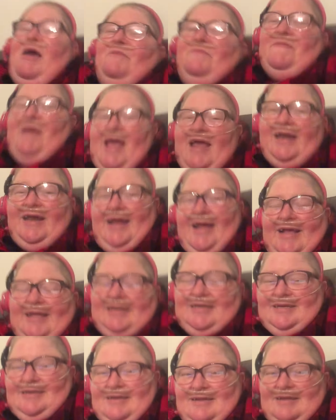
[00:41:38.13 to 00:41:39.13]
made it
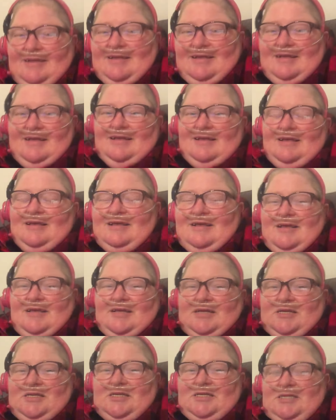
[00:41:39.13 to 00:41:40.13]

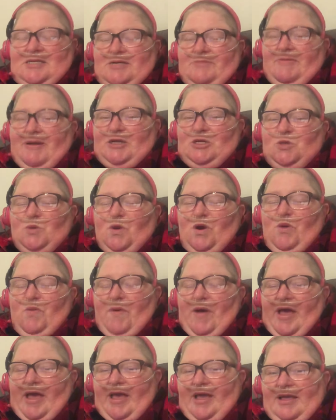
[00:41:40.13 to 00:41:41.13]
to my
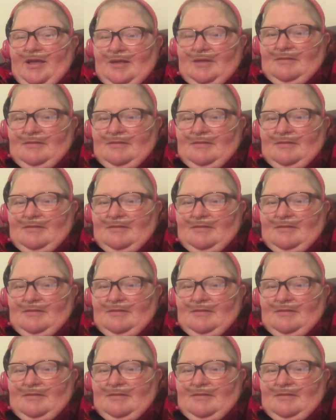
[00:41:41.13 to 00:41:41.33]
doorway.